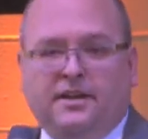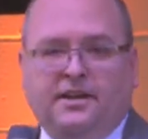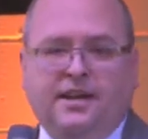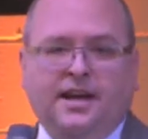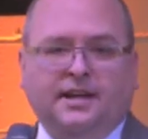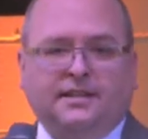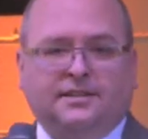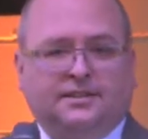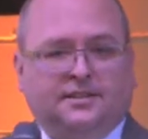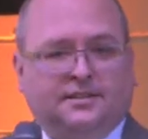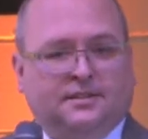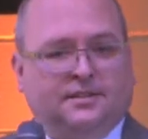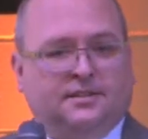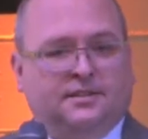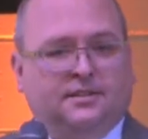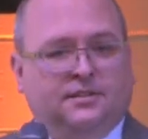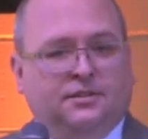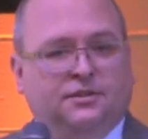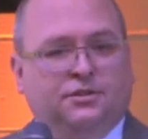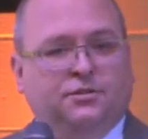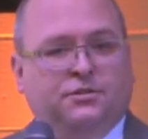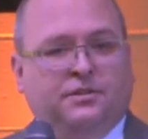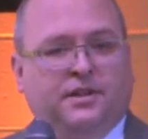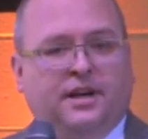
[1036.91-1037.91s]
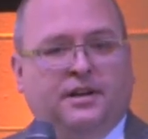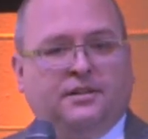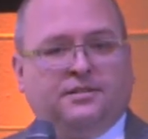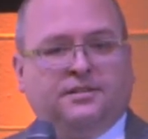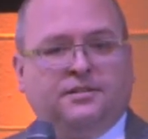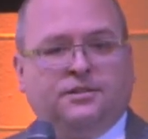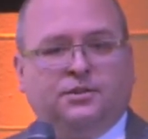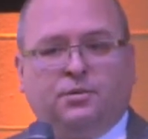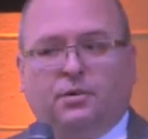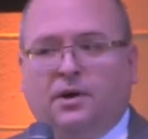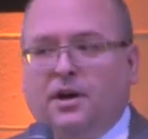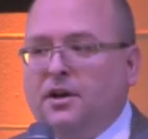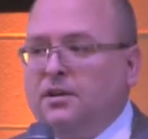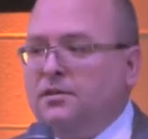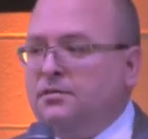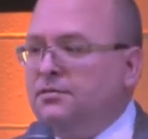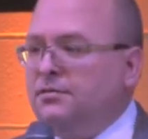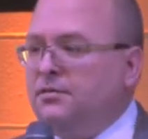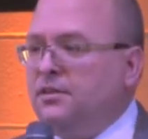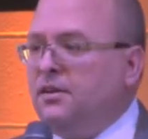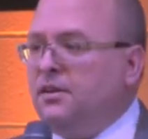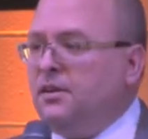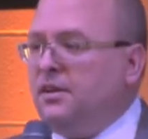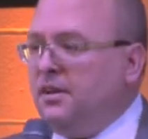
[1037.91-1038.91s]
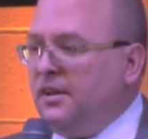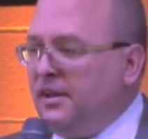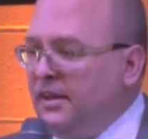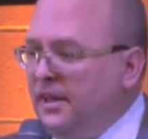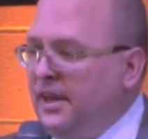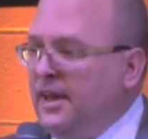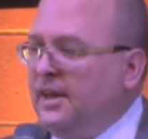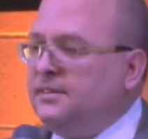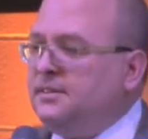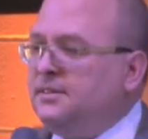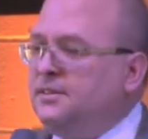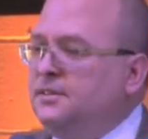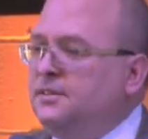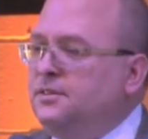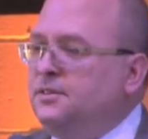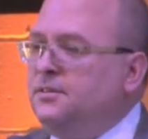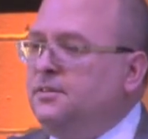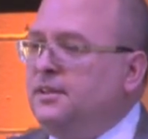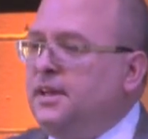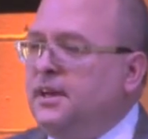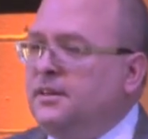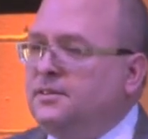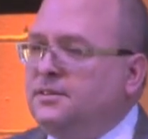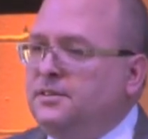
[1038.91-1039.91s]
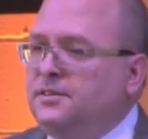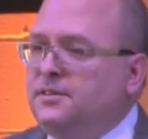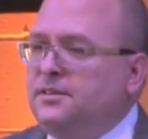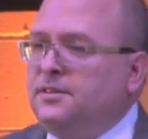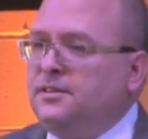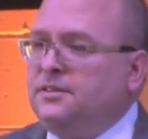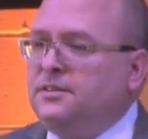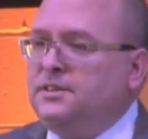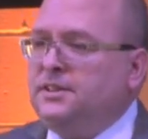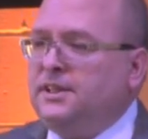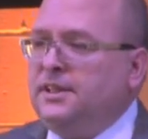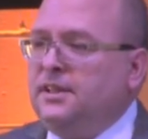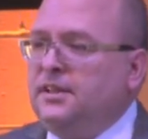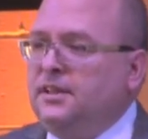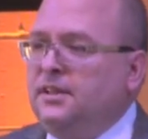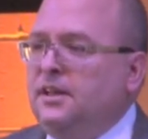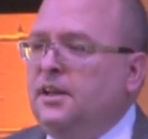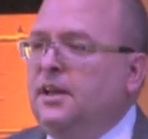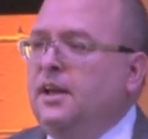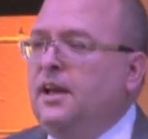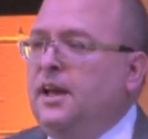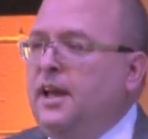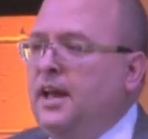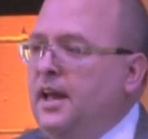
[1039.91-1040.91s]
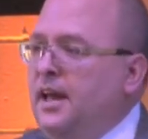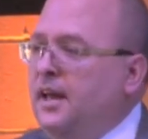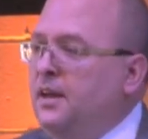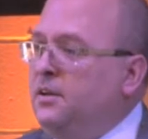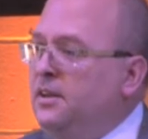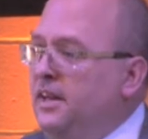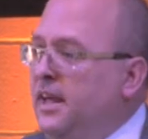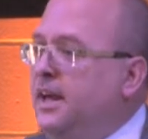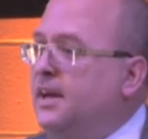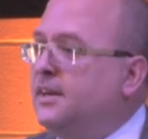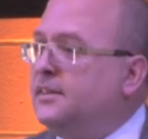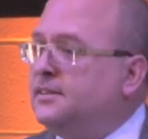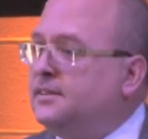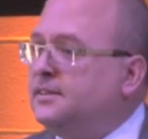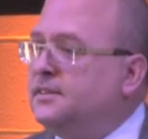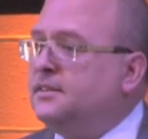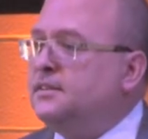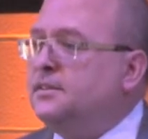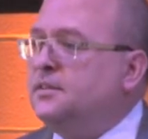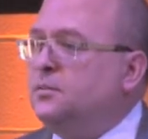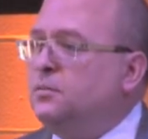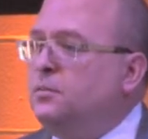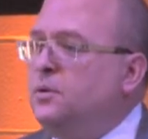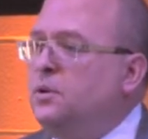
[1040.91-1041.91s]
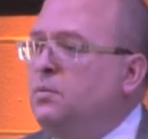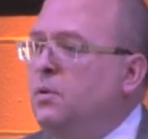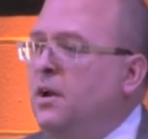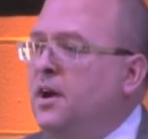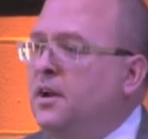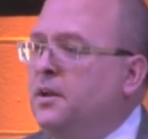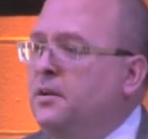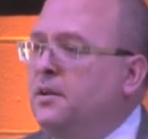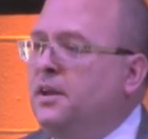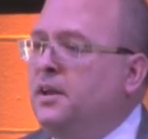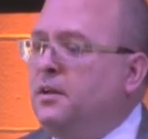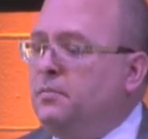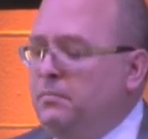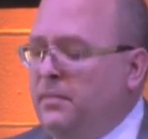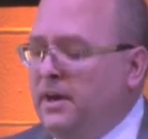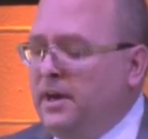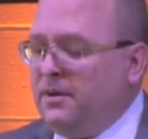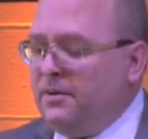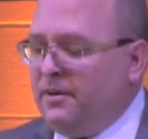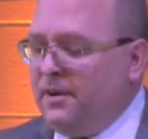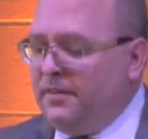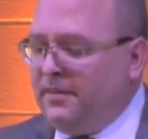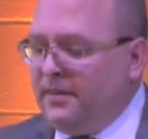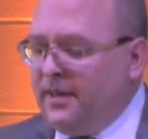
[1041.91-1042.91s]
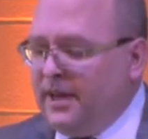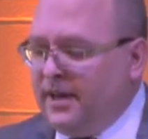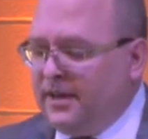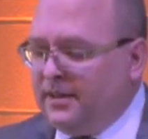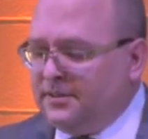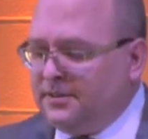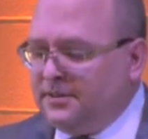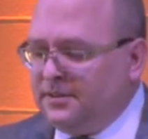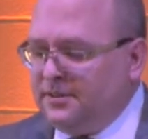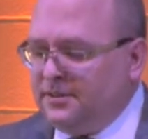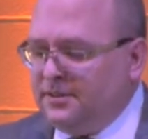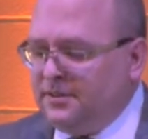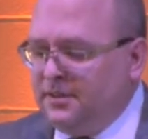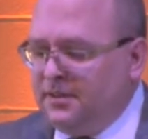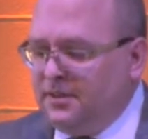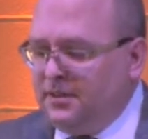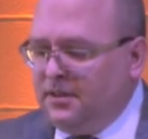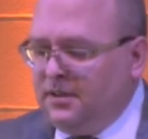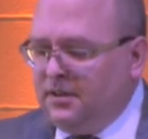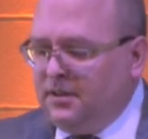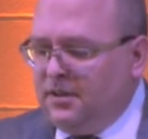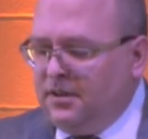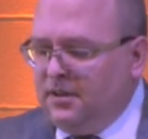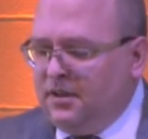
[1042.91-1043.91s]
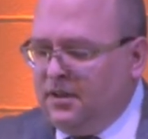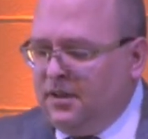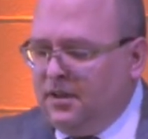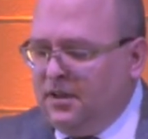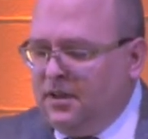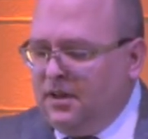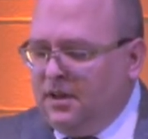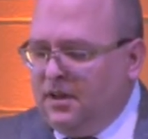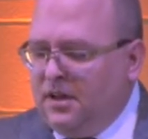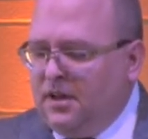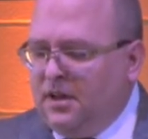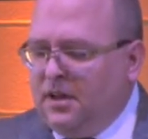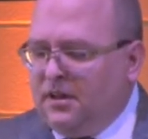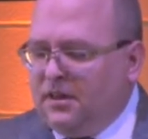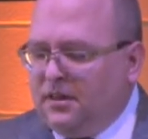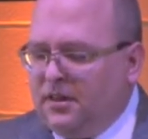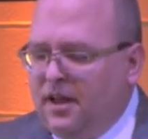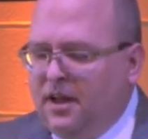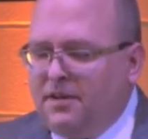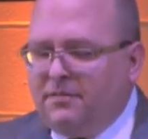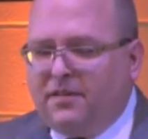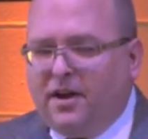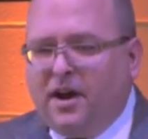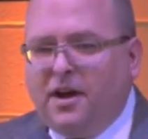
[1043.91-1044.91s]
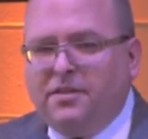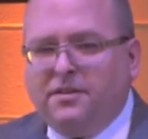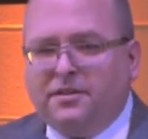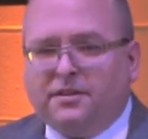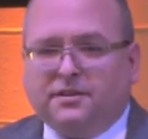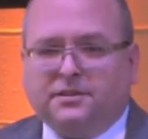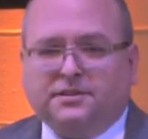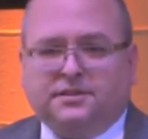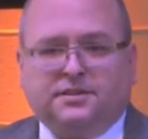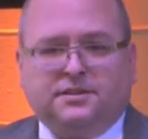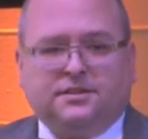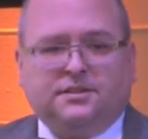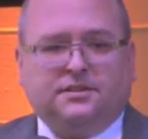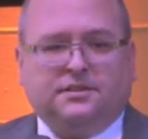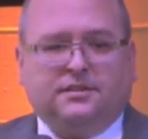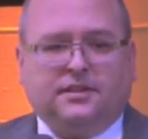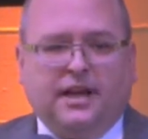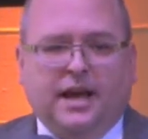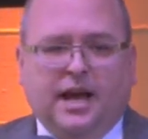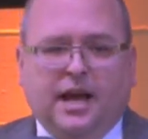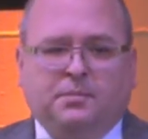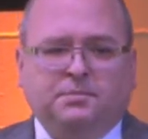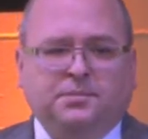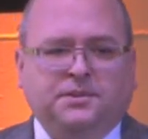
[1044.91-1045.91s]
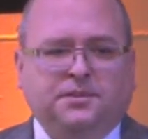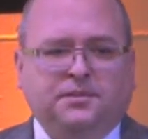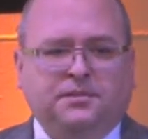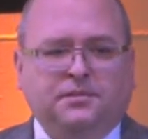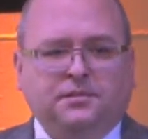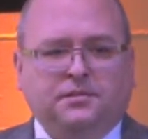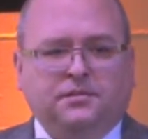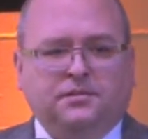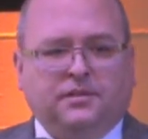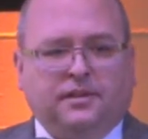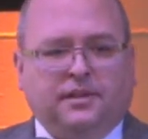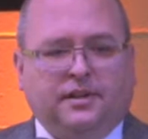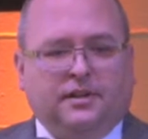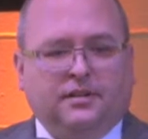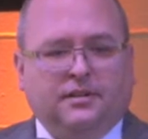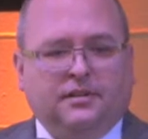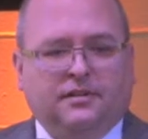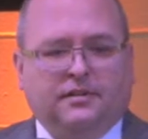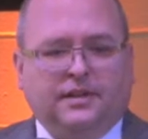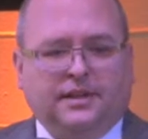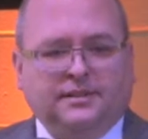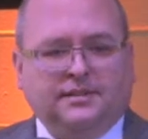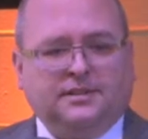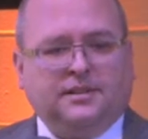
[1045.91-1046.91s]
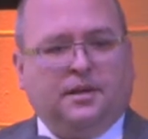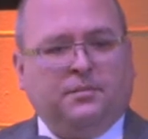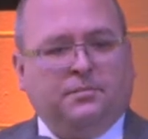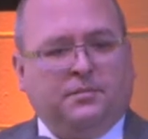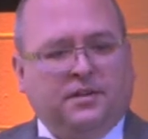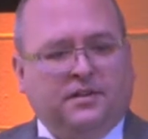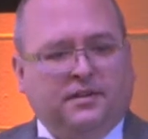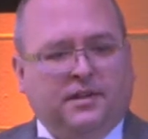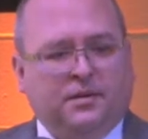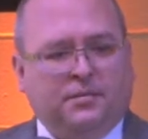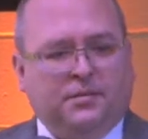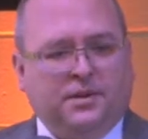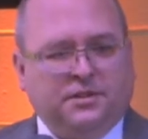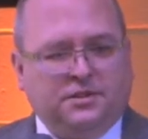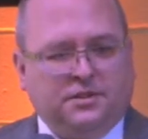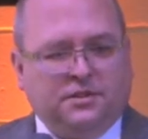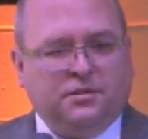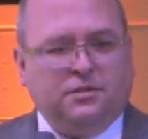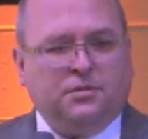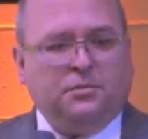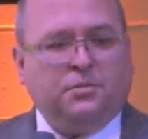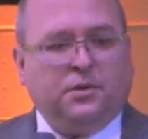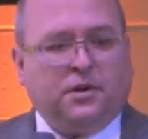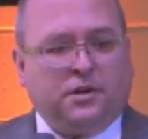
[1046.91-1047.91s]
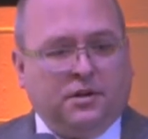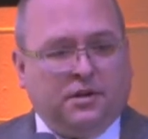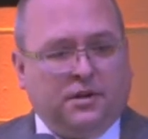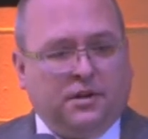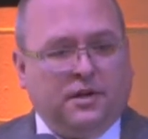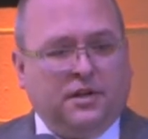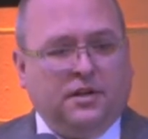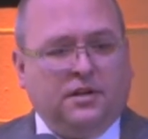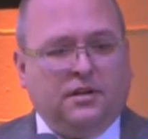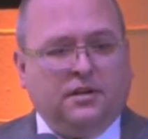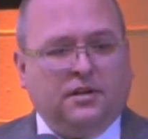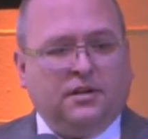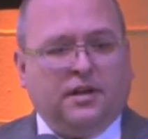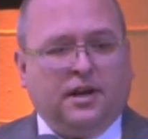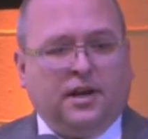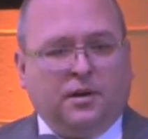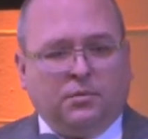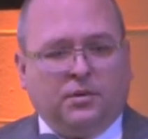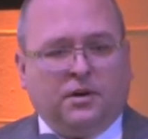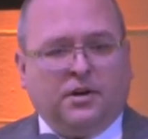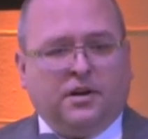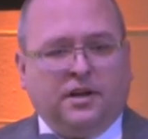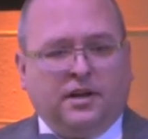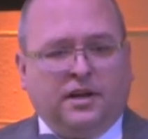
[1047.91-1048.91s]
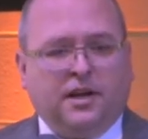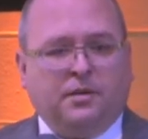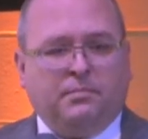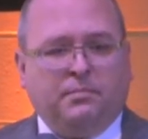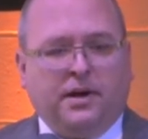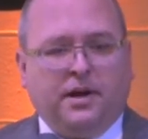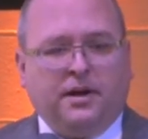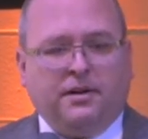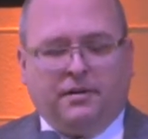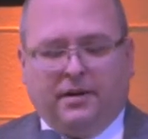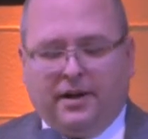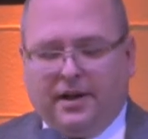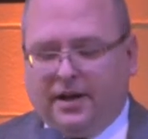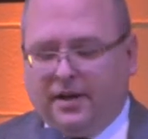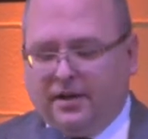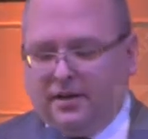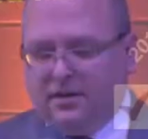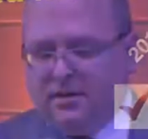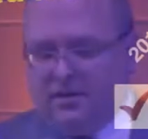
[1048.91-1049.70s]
Yes, in 2012. Yes, in 2013. And yes, we want to get better at that. Love others. Absolutely. That's something that we do. We're good, and we're going to get better at.